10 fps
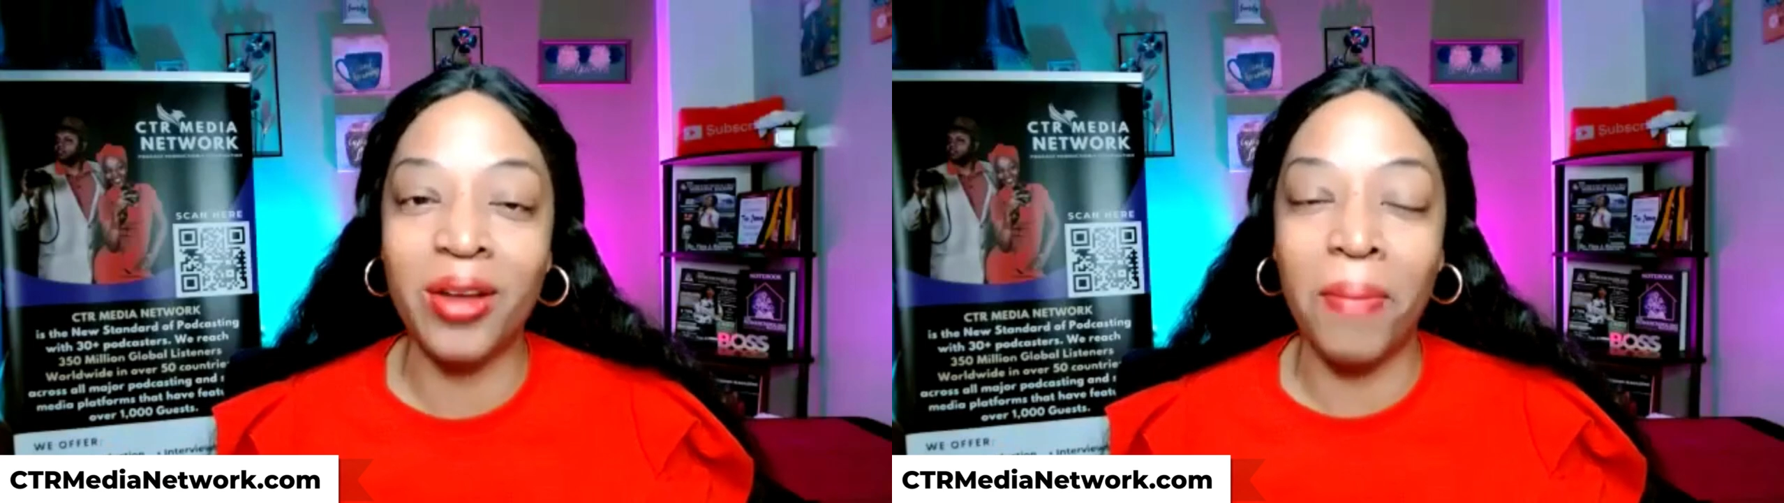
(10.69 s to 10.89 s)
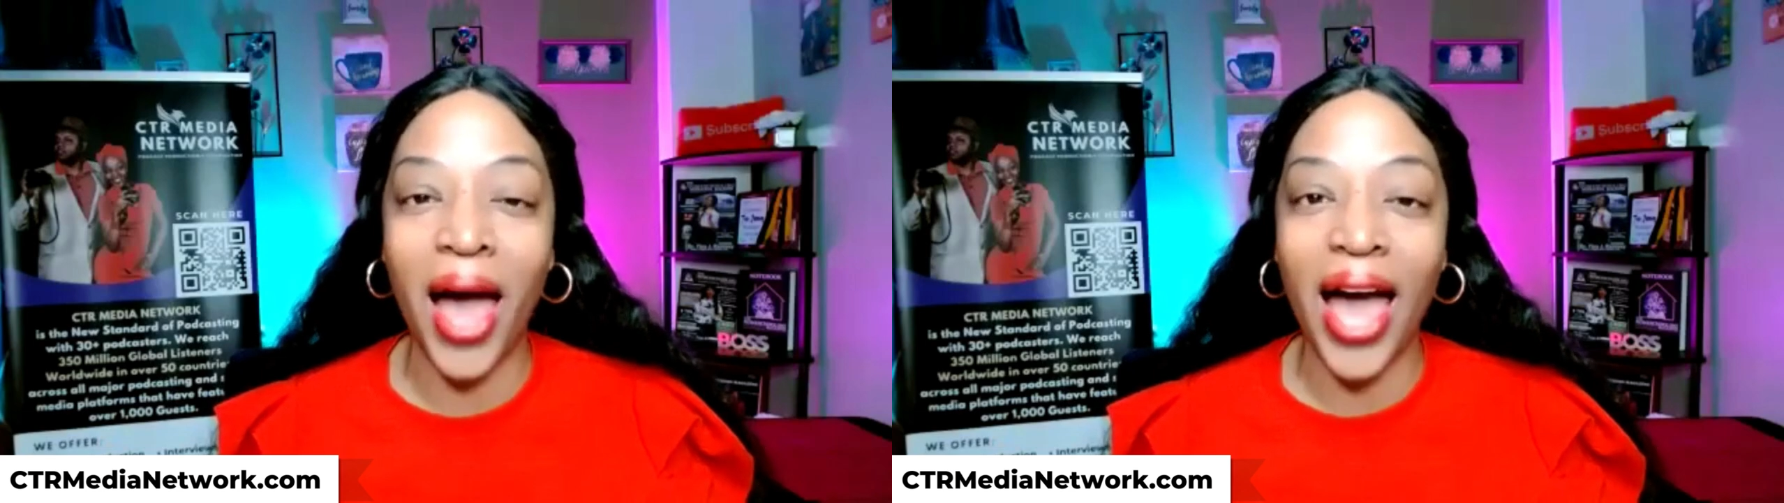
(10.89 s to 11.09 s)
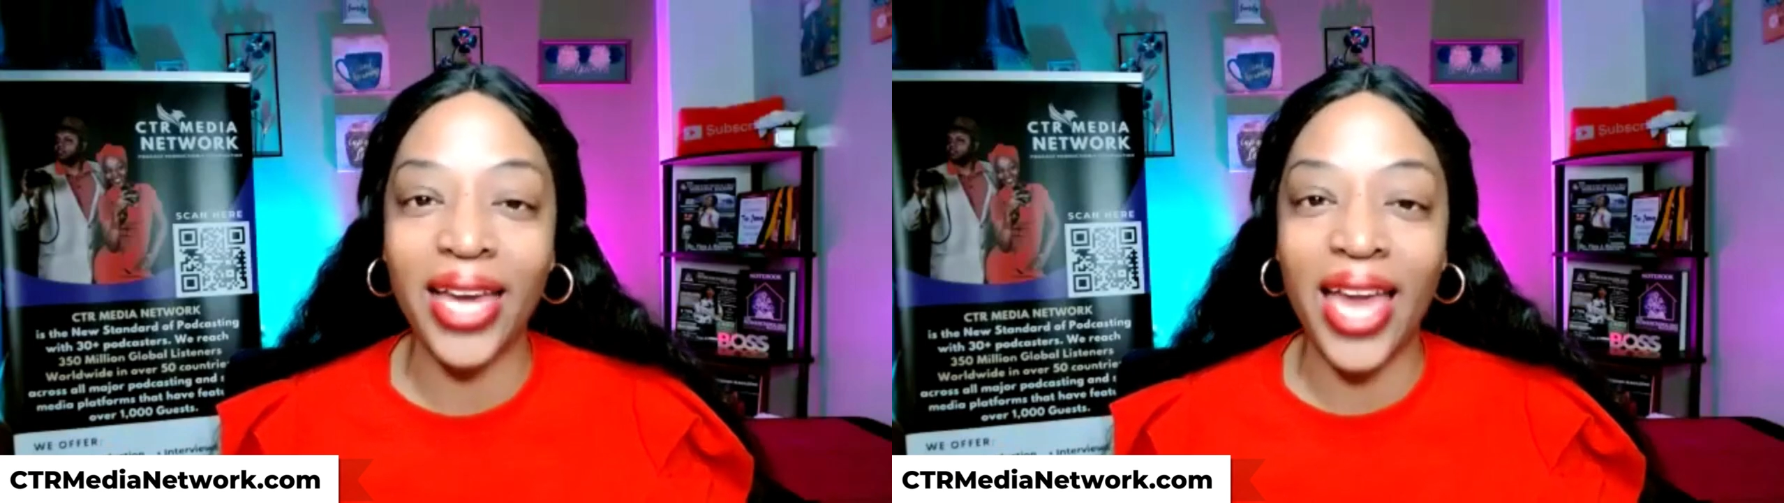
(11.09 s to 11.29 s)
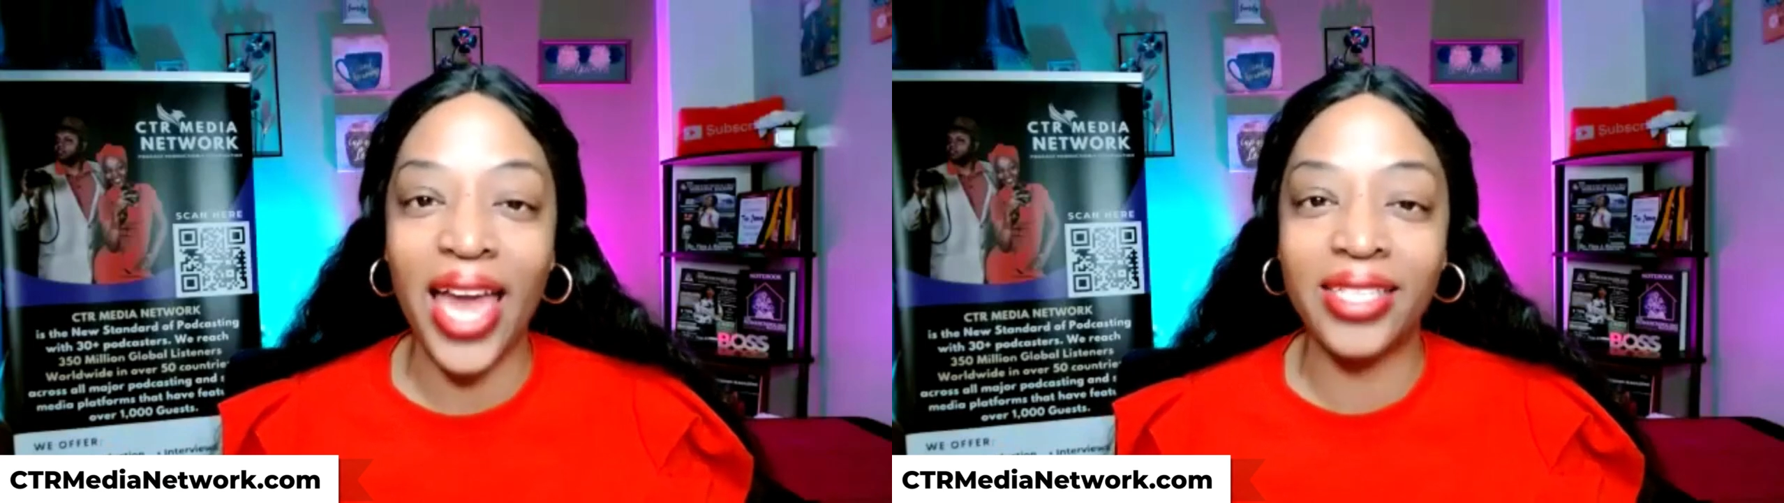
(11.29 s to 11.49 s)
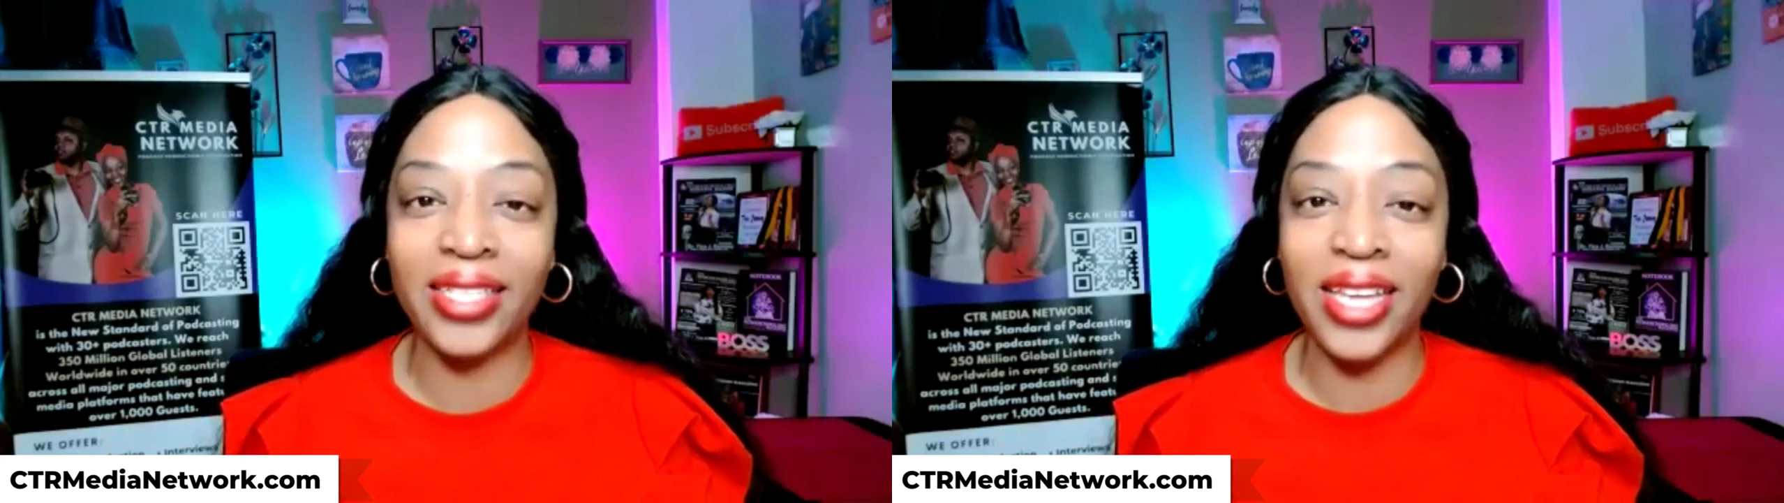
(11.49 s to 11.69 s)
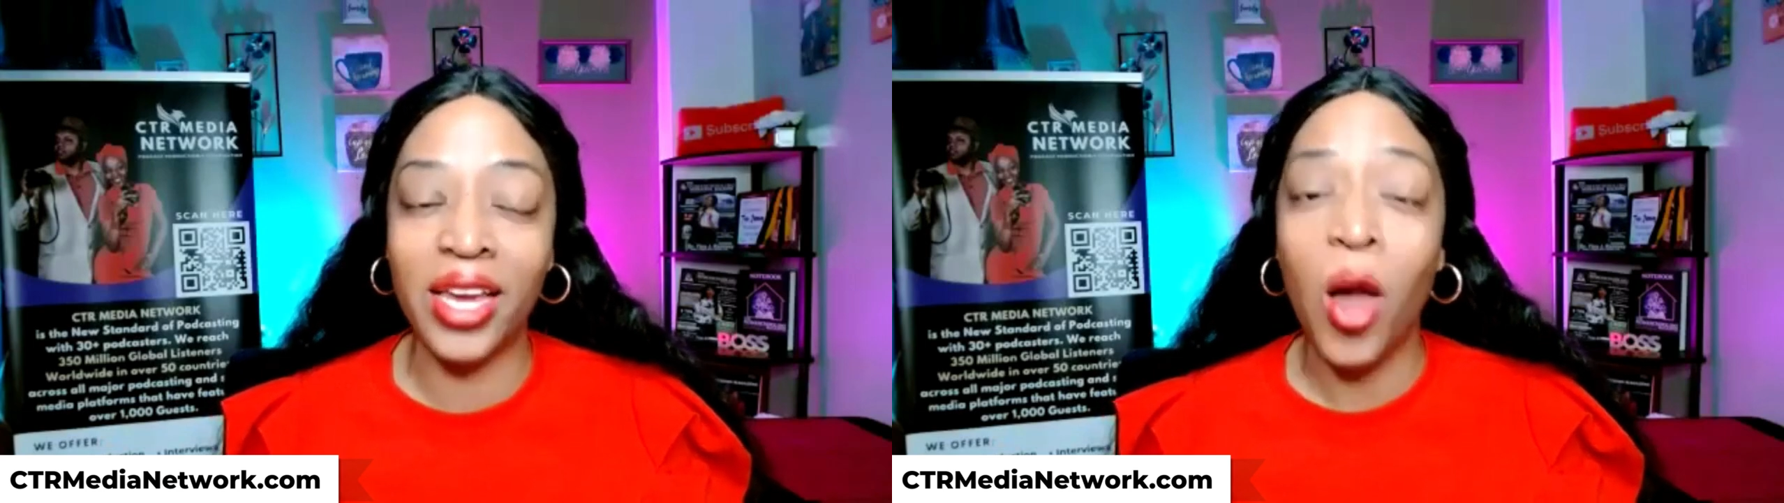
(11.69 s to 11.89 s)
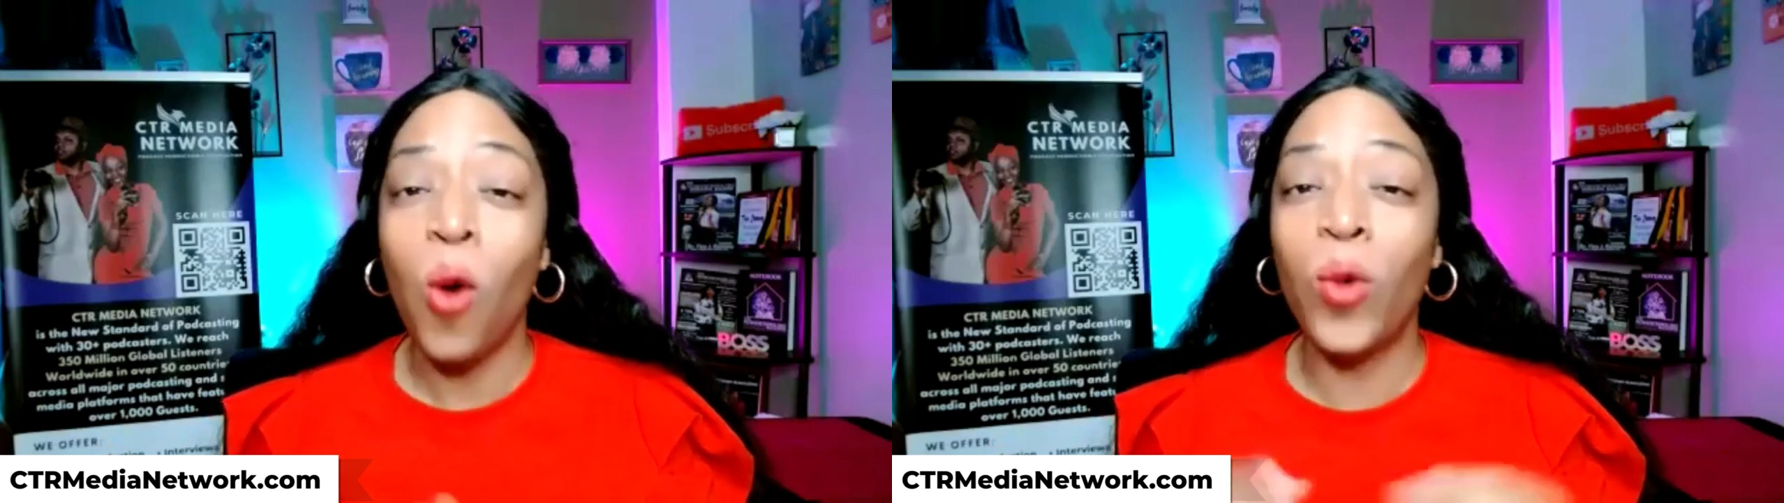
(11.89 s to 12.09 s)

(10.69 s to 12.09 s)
of podcasting